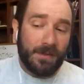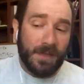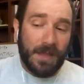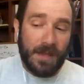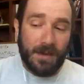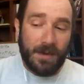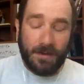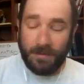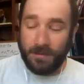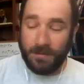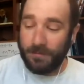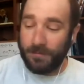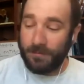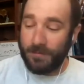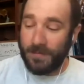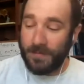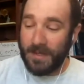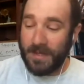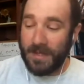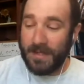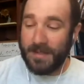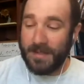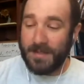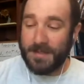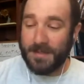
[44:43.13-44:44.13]
that
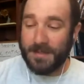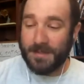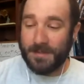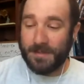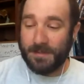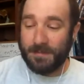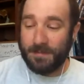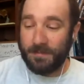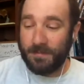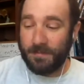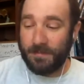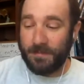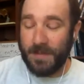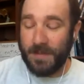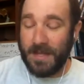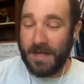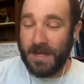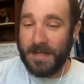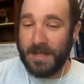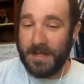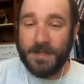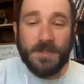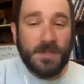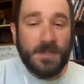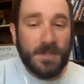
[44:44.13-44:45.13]
it's it
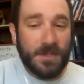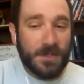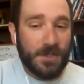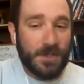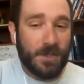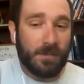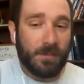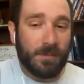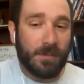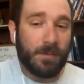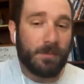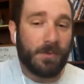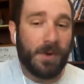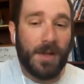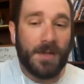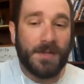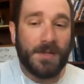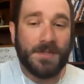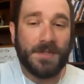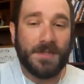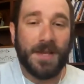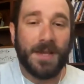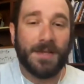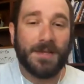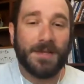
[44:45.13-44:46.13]
is this human
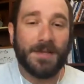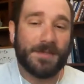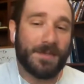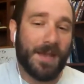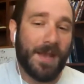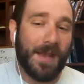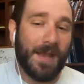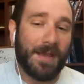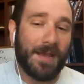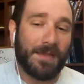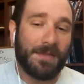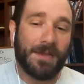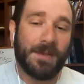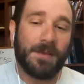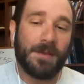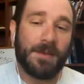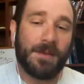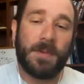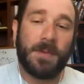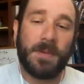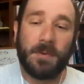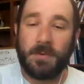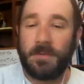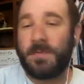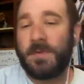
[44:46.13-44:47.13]
process, and that
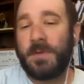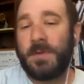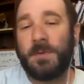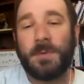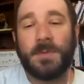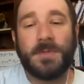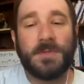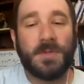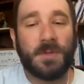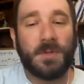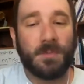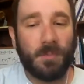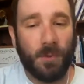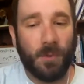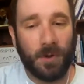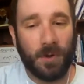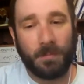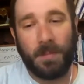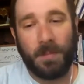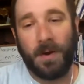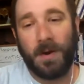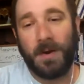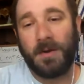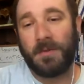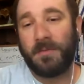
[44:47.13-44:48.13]
peer review is an
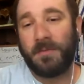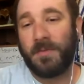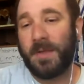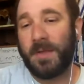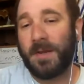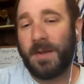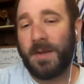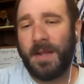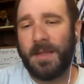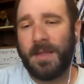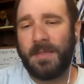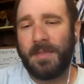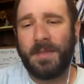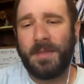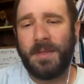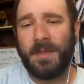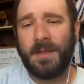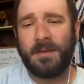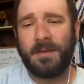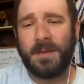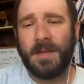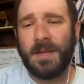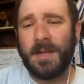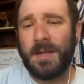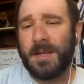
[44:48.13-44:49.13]
important part of it, and
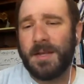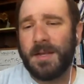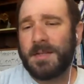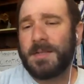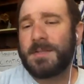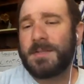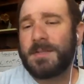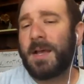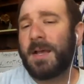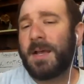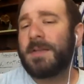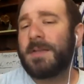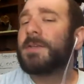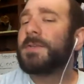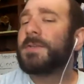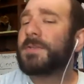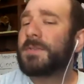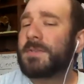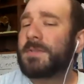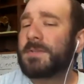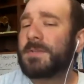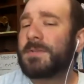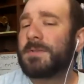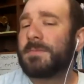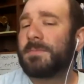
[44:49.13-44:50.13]
that
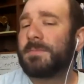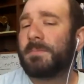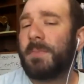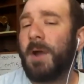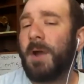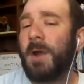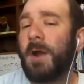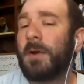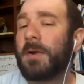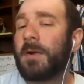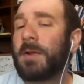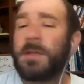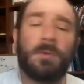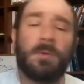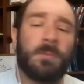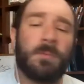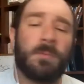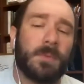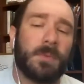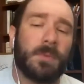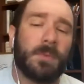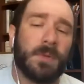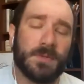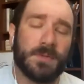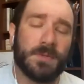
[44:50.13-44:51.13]
scientists are
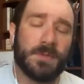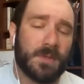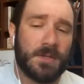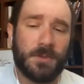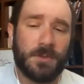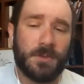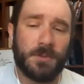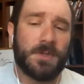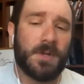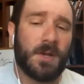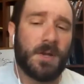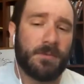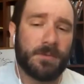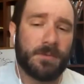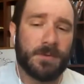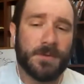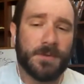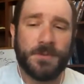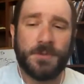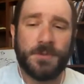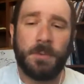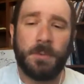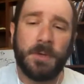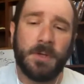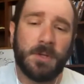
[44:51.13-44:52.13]
humans and they do stuff for
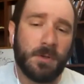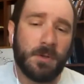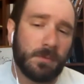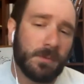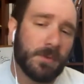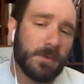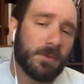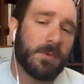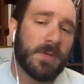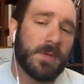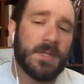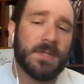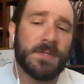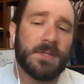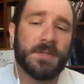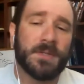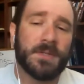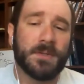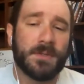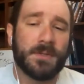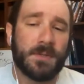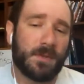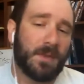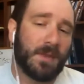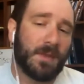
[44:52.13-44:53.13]
stupid human
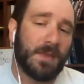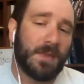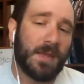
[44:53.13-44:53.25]
reasons, and that